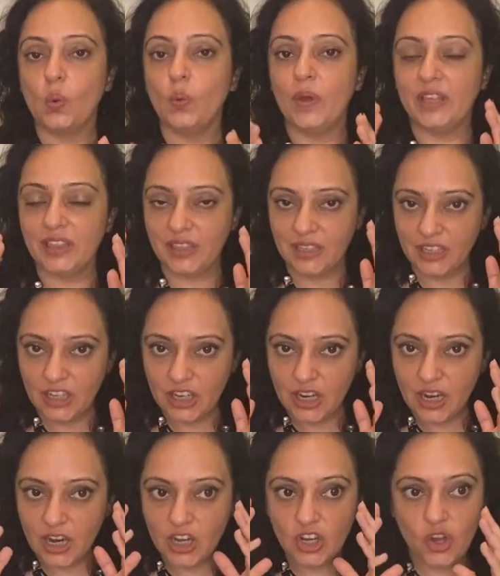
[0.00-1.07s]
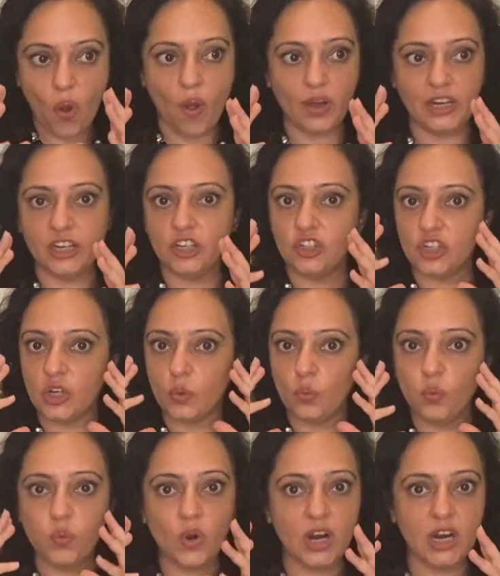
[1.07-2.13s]
with knowledge
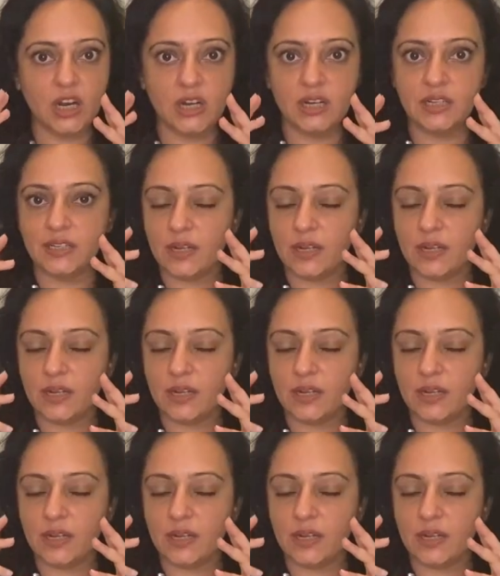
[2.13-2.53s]
and words